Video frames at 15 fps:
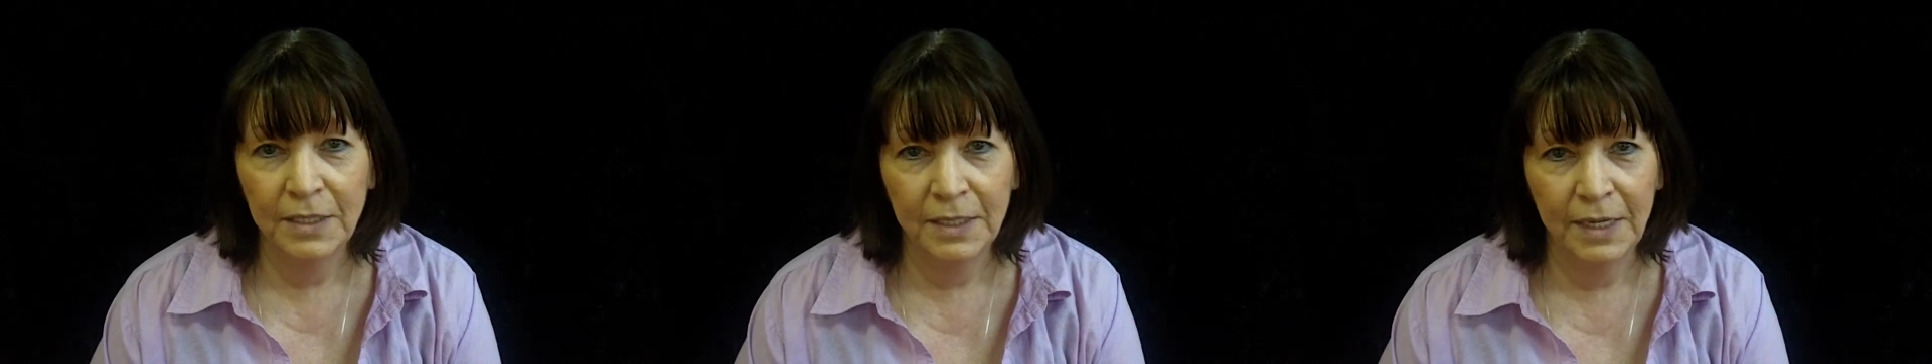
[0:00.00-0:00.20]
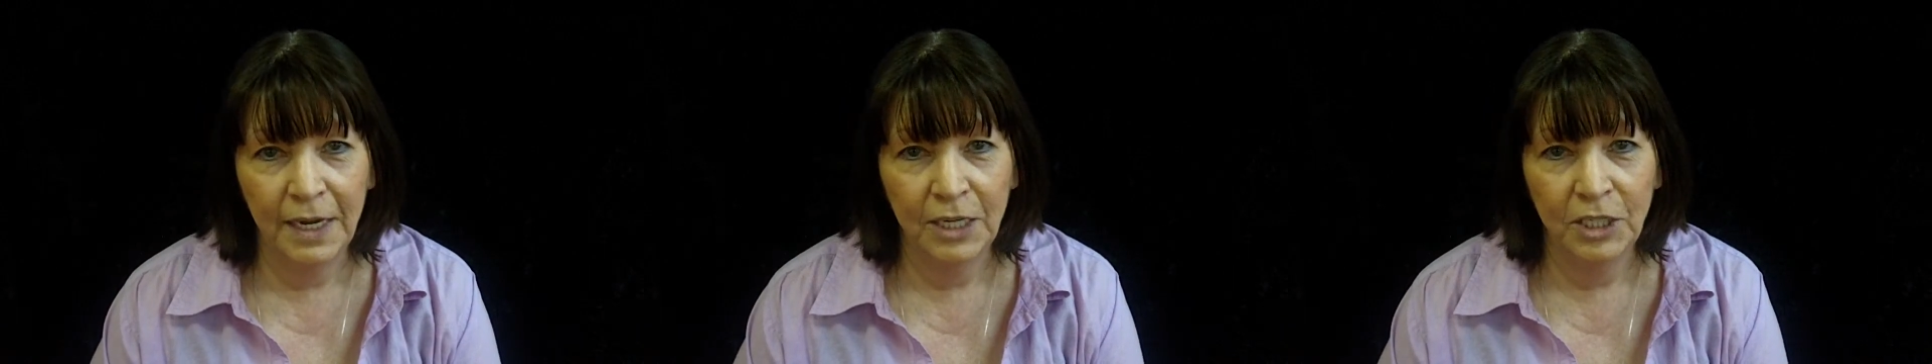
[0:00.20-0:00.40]

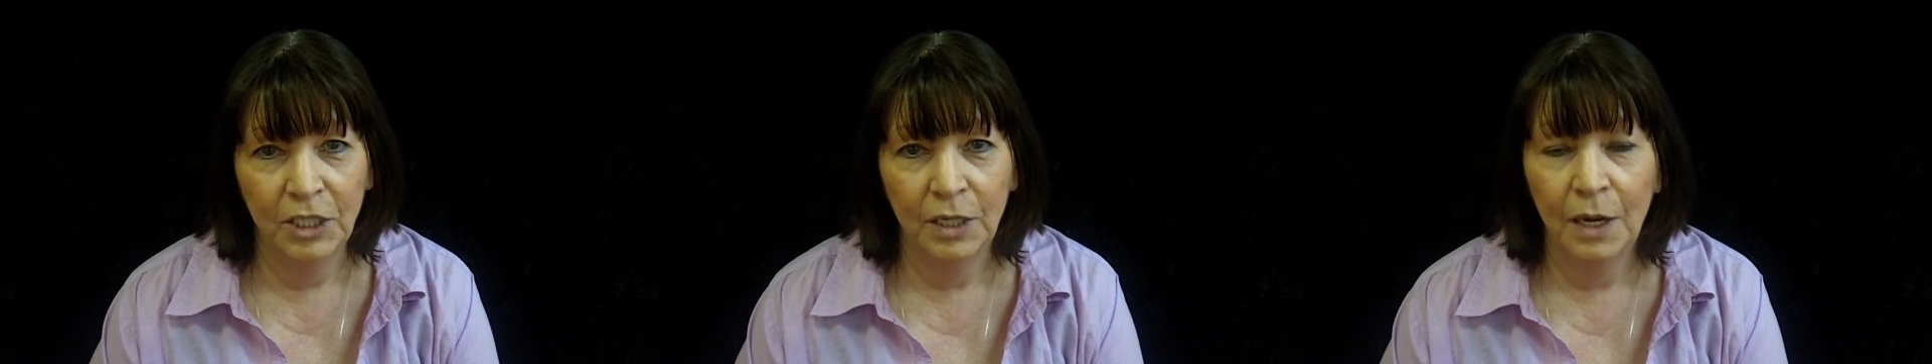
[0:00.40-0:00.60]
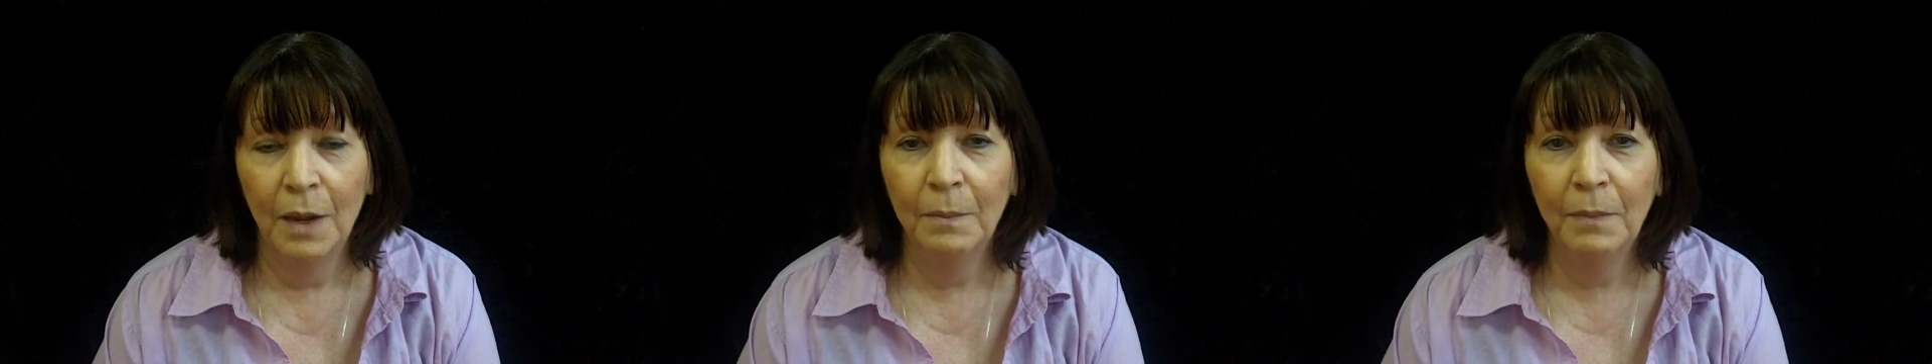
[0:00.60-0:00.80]

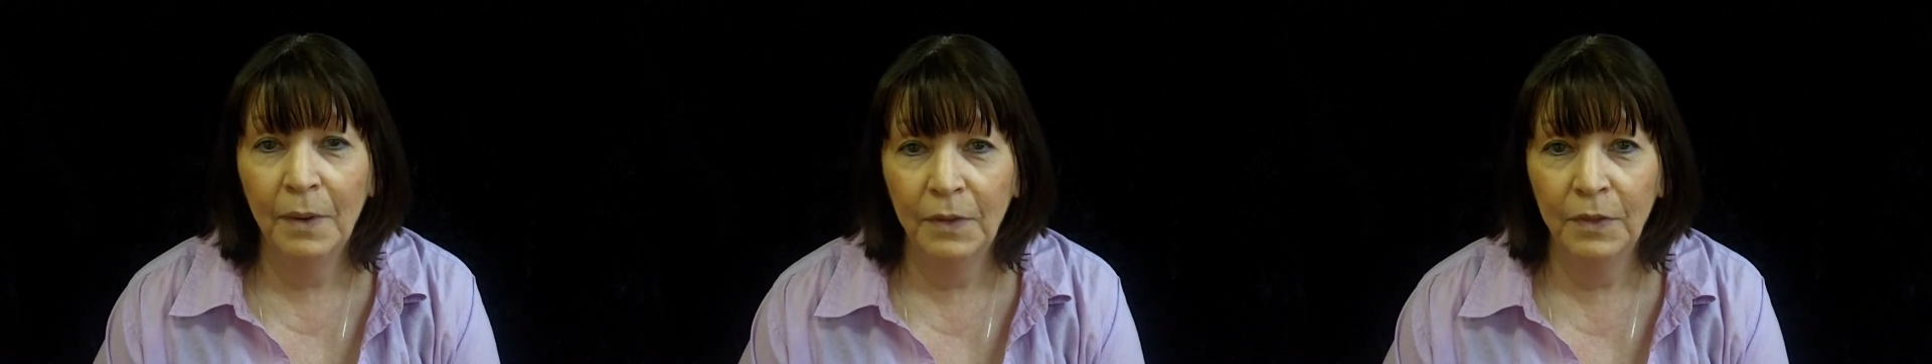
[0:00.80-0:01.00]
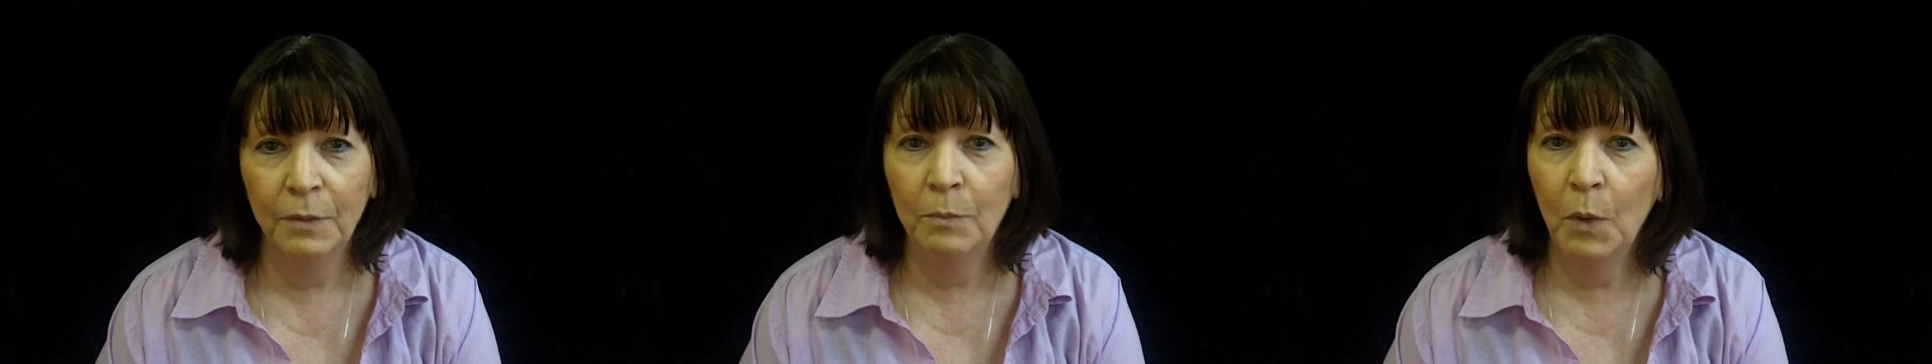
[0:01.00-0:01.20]
Station
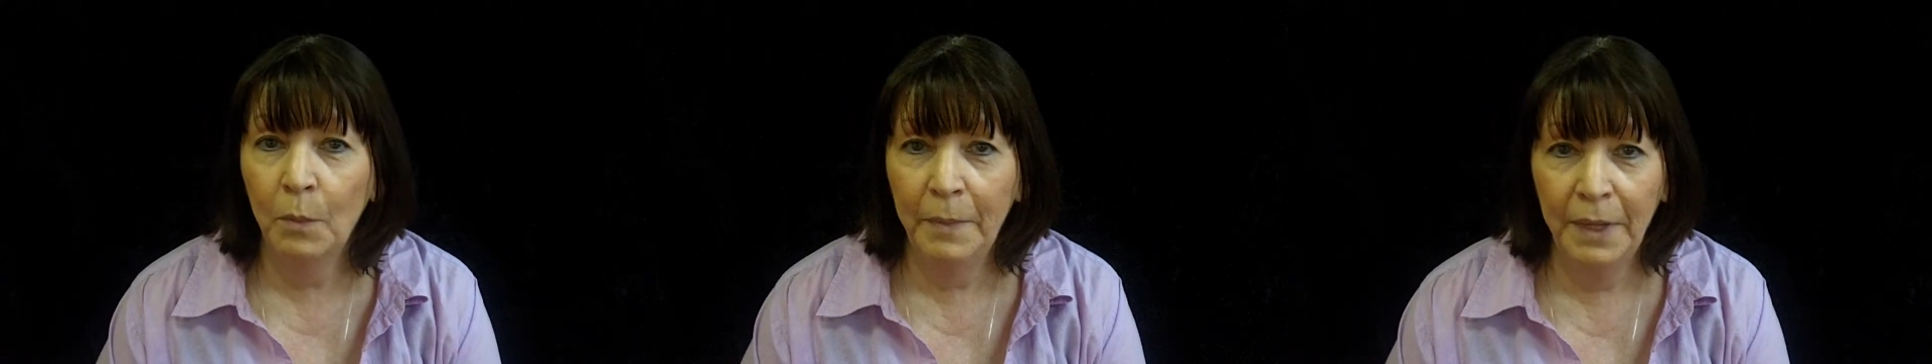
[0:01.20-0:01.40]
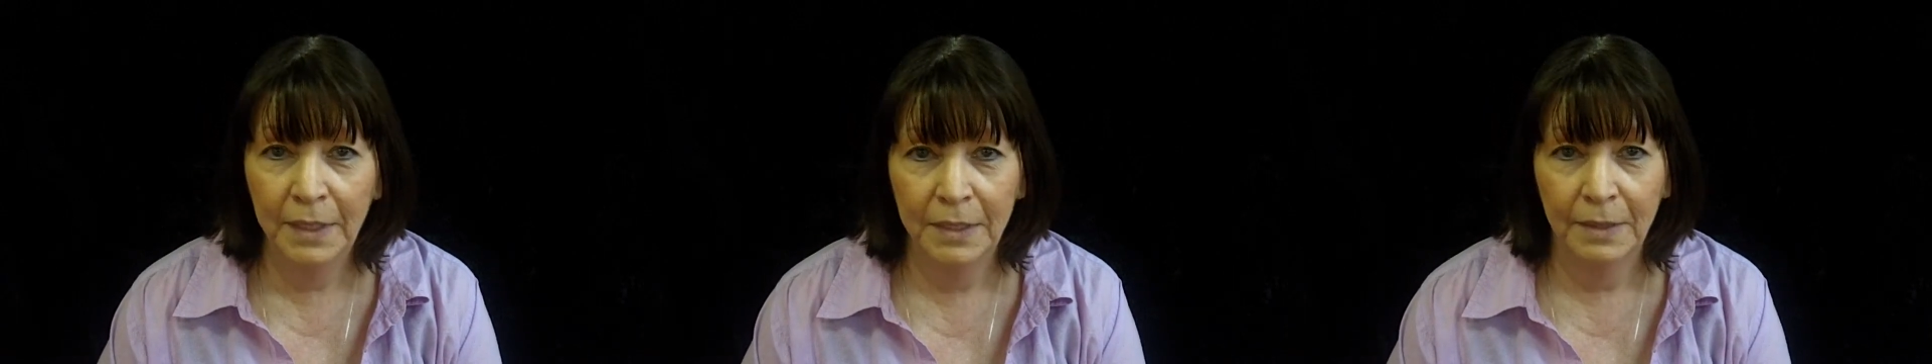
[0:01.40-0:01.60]
Month of
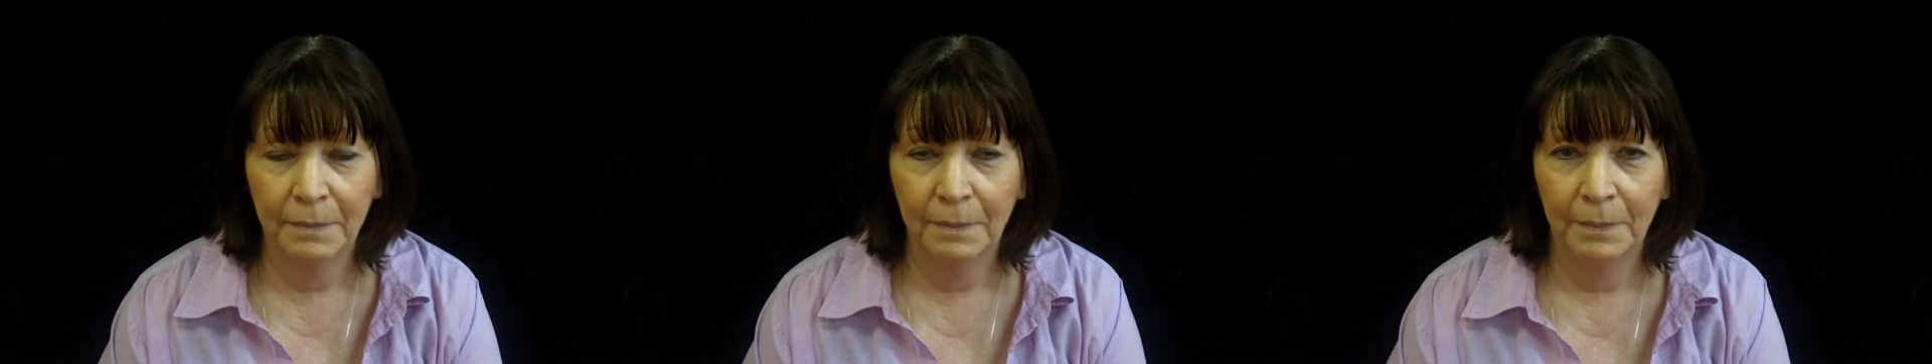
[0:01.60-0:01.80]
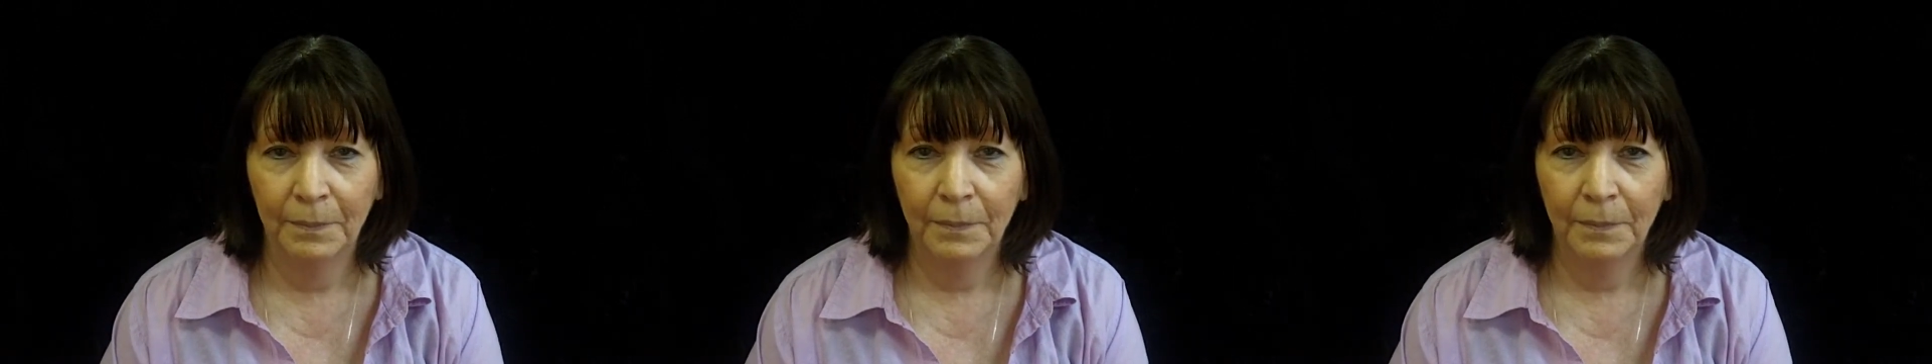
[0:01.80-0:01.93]
Momentum.